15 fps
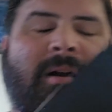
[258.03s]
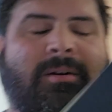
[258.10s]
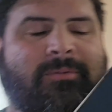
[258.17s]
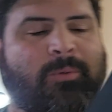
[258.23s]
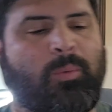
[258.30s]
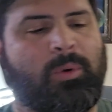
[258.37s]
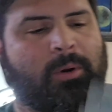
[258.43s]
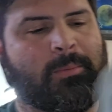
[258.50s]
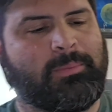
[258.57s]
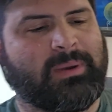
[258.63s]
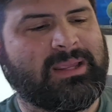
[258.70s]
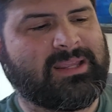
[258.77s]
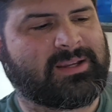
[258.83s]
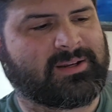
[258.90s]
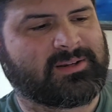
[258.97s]
of war
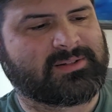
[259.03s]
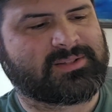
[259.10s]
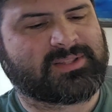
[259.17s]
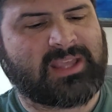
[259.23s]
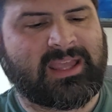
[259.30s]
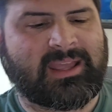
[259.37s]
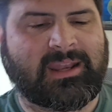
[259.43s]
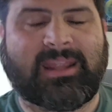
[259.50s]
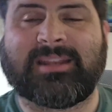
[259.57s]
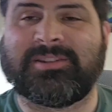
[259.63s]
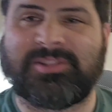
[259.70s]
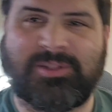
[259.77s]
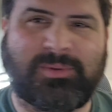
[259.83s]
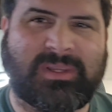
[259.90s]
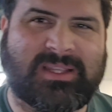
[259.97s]
bikers, and in
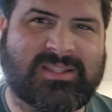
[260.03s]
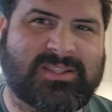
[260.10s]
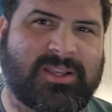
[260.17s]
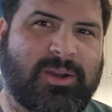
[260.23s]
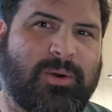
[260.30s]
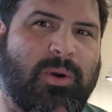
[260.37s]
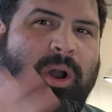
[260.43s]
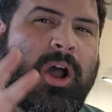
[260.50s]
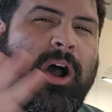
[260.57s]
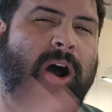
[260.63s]
doing so,